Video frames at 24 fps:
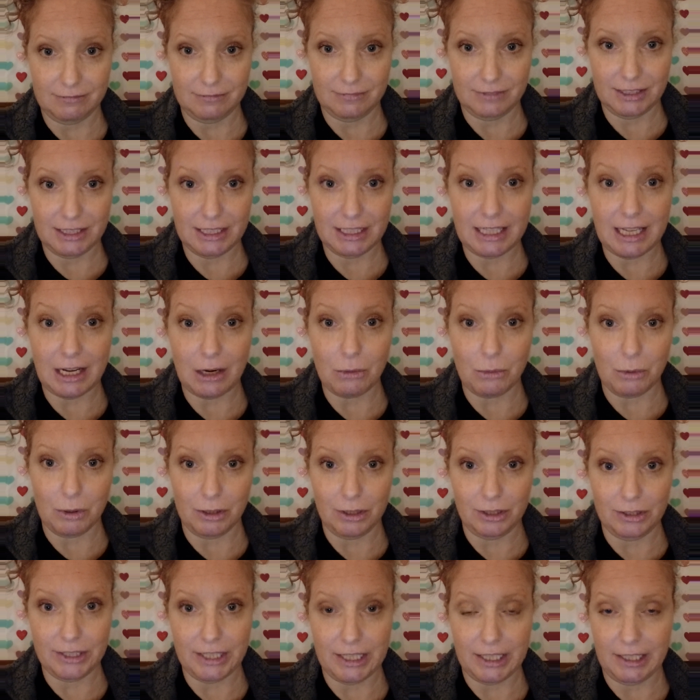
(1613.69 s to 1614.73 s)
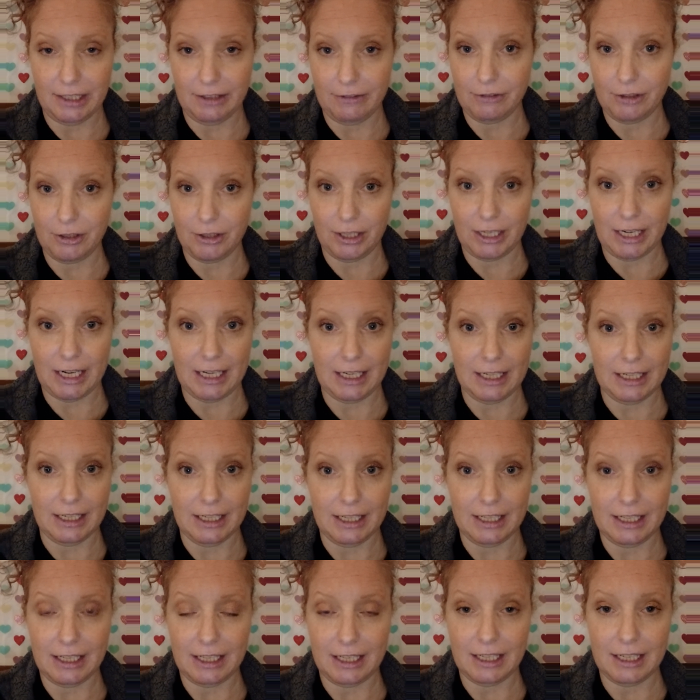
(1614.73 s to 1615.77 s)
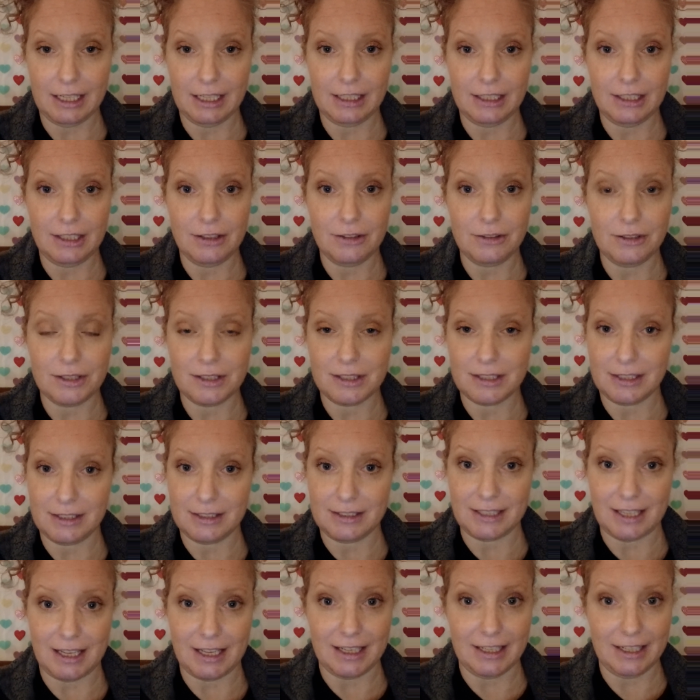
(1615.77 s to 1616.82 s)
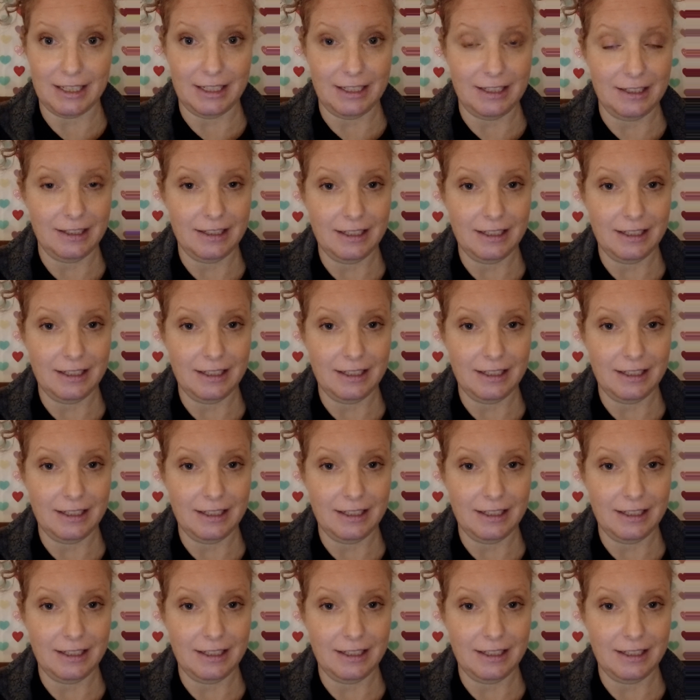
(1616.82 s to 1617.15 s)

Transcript: to that world that you've created and you just decide